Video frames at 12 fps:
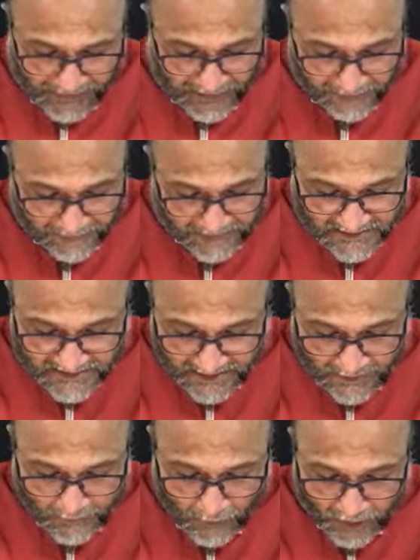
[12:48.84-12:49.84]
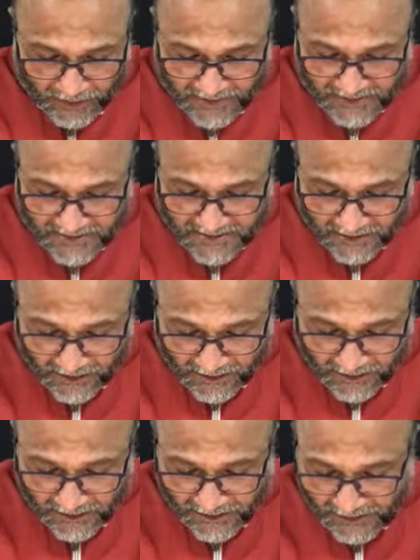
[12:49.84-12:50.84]
And if we say bondage is
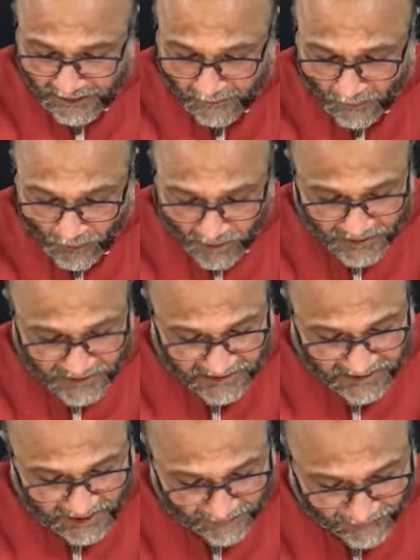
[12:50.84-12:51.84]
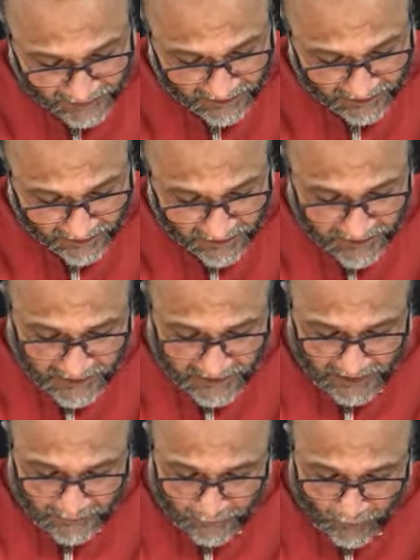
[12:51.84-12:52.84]
earlier and moksha is after,
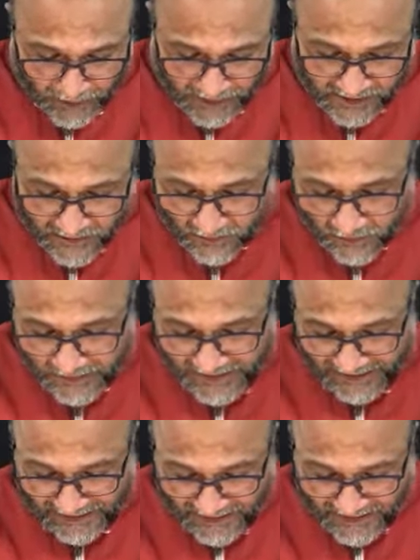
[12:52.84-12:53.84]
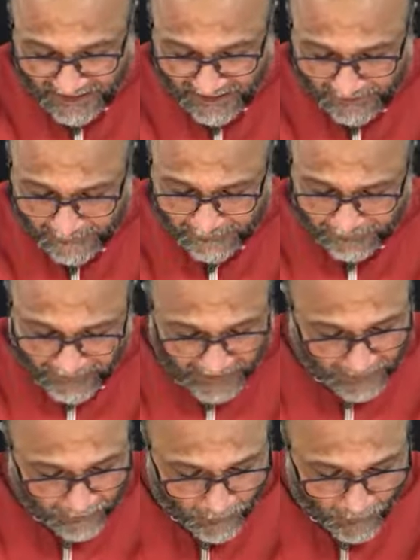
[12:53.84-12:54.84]
then bondage will be anadi
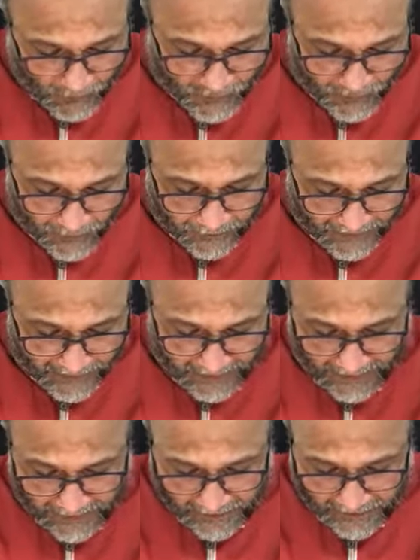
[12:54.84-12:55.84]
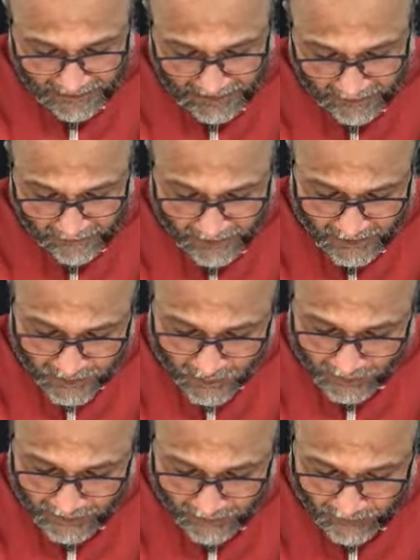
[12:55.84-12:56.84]
and moksha will begin at a time,
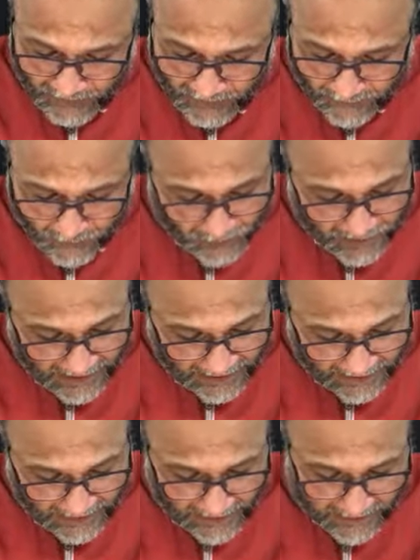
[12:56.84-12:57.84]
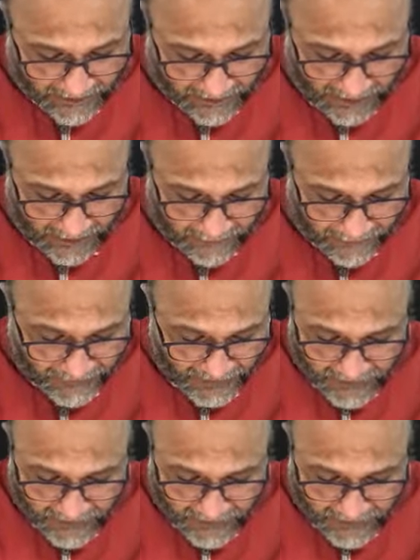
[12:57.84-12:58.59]
so it will have to die at a time.